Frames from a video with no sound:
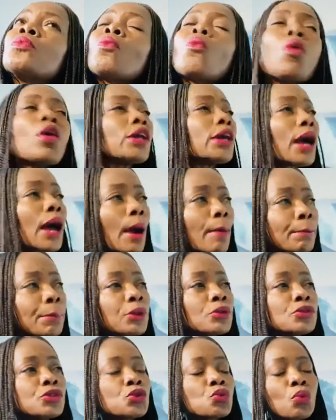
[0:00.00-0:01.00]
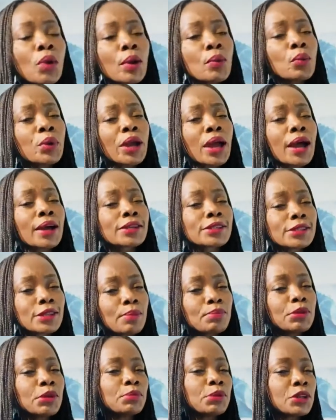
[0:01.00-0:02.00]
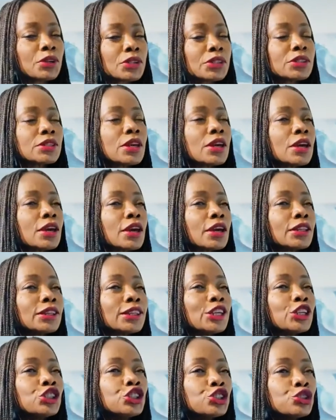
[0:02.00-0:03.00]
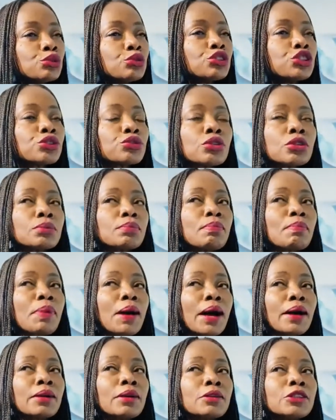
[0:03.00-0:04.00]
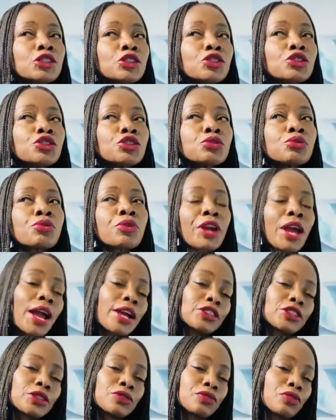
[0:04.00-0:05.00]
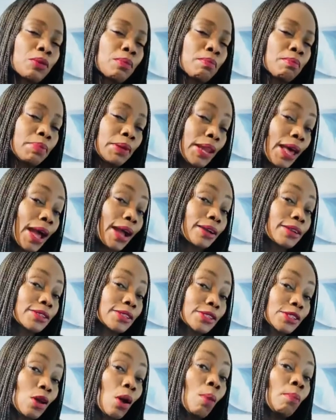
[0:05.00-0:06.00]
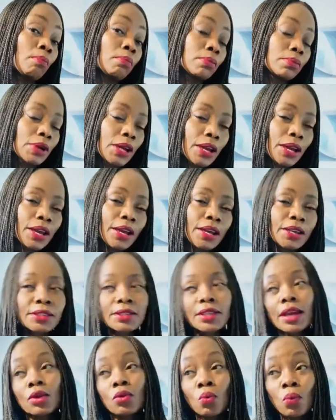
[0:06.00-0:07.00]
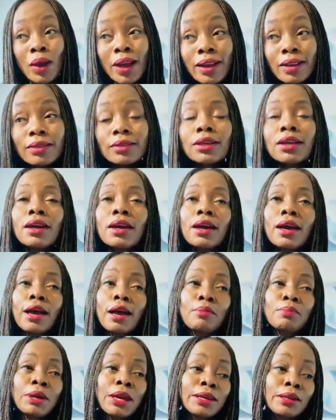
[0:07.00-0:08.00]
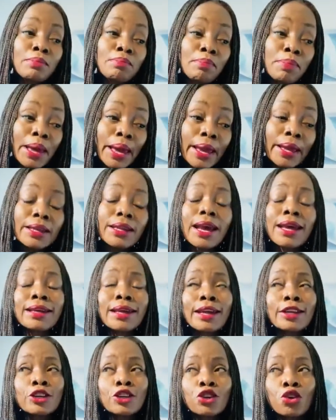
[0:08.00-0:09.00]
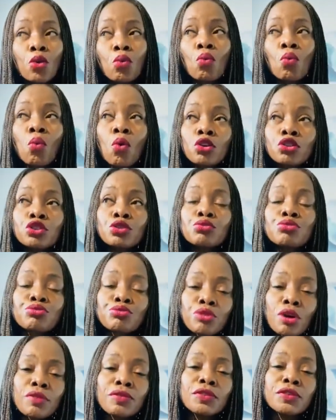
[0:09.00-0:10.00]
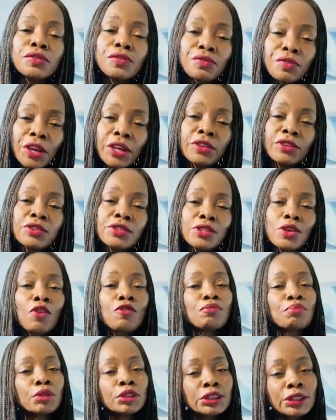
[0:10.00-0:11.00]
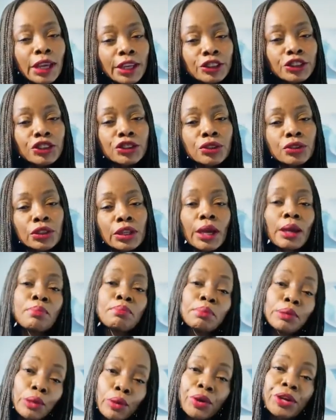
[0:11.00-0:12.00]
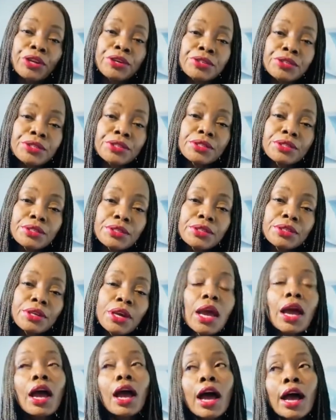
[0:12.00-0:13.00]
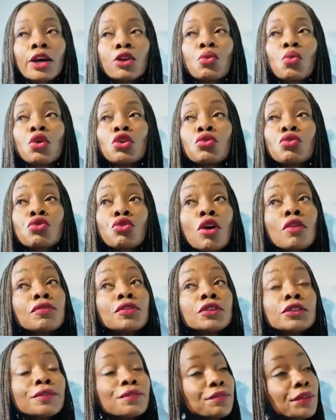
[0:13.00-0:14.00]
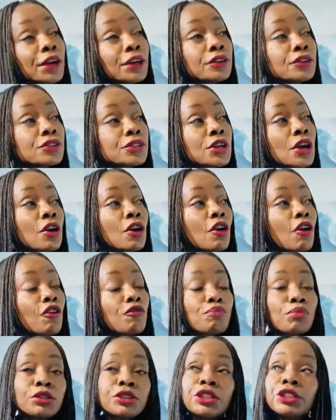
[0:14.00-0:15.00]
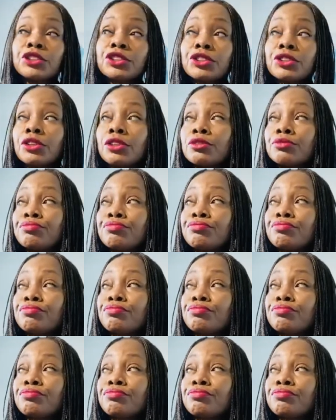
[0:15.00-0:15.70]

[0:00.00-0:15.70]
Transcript: what happens when we accept it because the usual usual reaction from blacks some is that well i'm getting paid and i don't want to ruffle feathers of potential employers i don't want to ruffle the feathers of potential